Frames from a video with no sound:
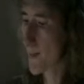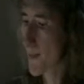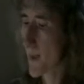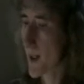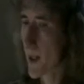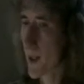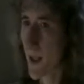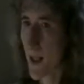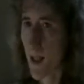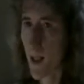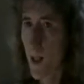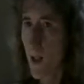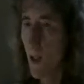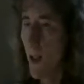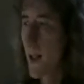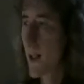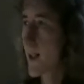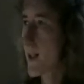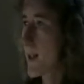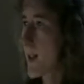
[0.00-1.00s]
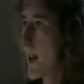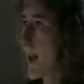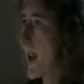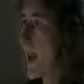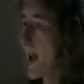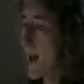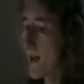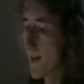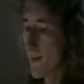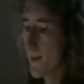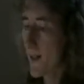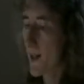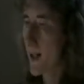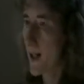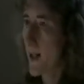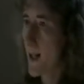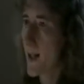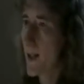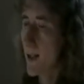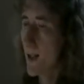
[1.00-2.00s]
you cut your onion in half,
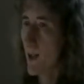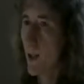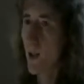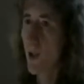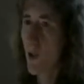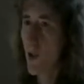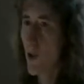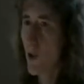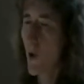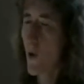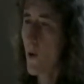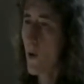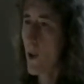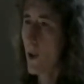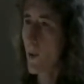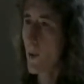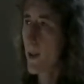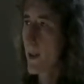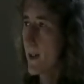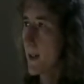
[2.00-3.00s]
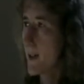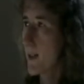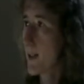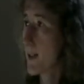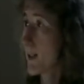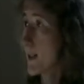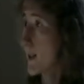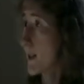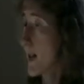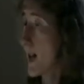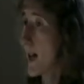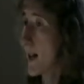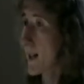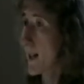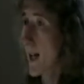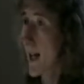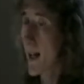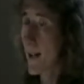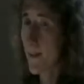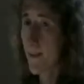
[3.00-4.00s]
and you can score it with a
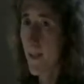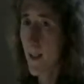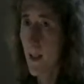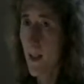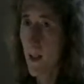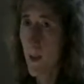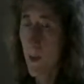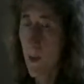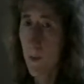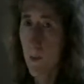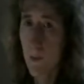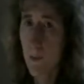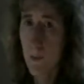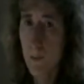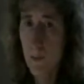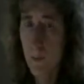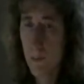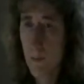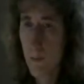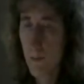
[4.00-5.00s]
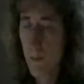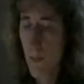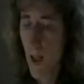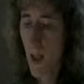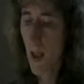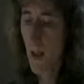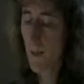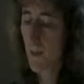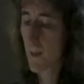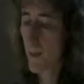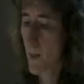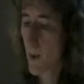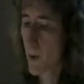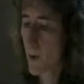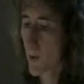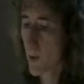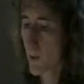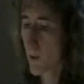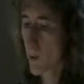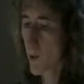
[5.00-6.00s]
knife into
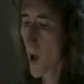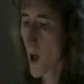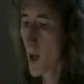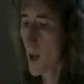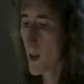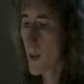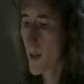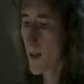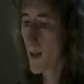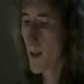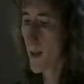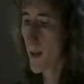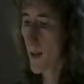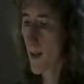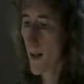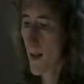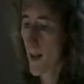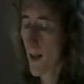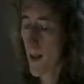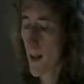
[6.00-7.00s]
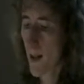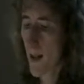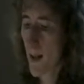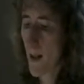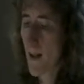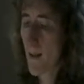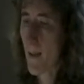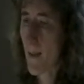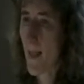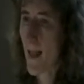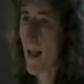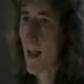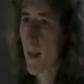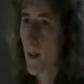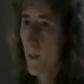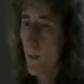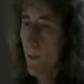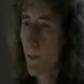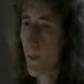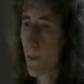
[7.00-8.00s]
chunks
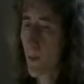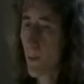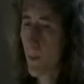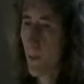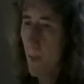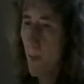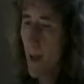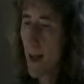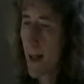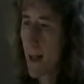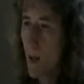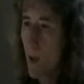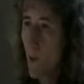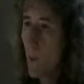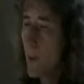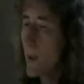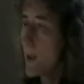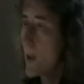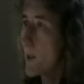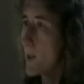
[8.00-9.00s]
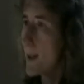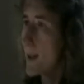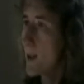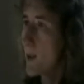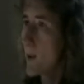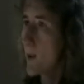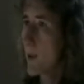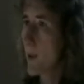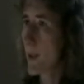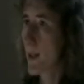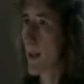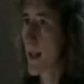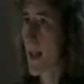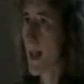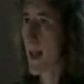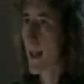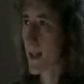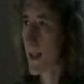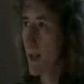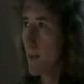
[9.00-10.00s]
and break it open a little bit so it
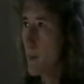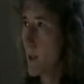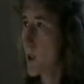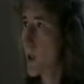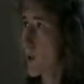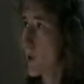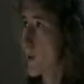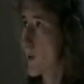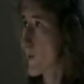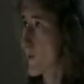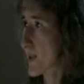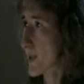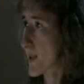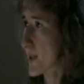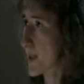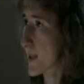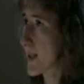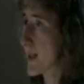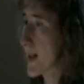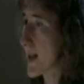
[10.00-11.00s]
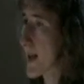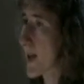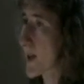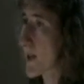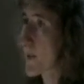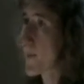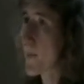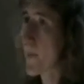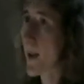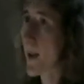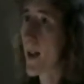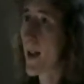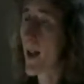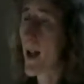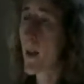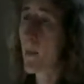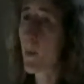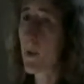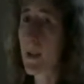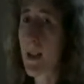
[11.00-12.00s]
has as much surface to the air,
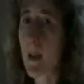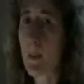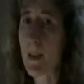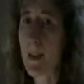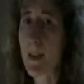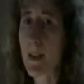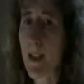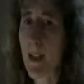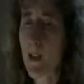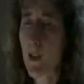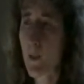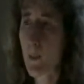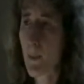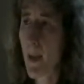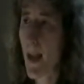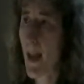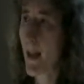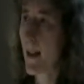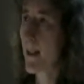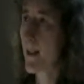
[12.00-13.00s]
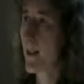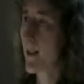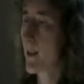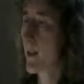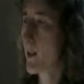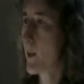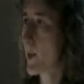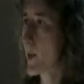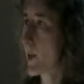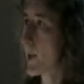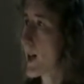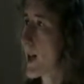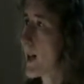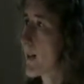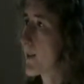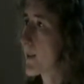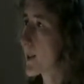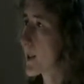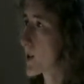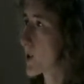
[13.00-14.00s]
and put that beside your bed when you
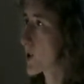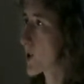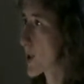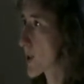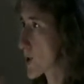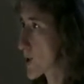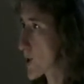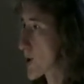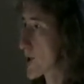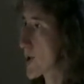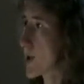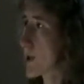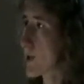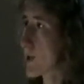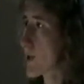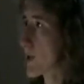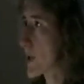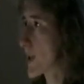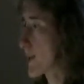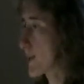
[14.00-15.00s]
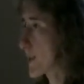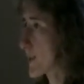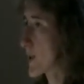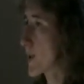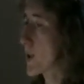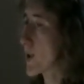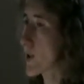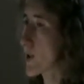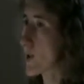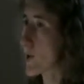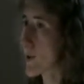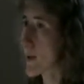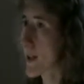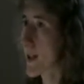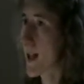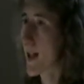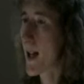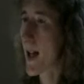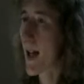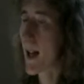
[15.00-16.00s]
have congestion or stuffy nose,
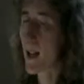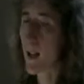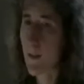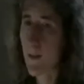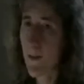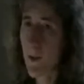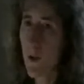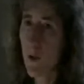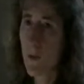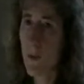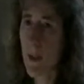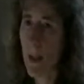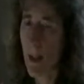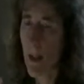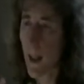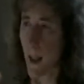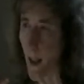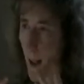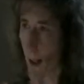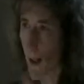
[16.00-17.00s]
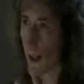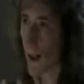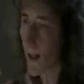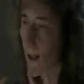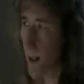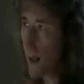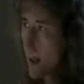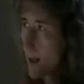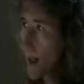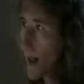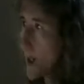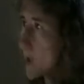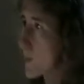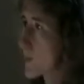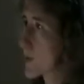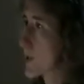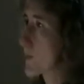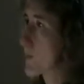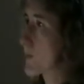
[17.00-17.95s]
and the fumes of the onion can help to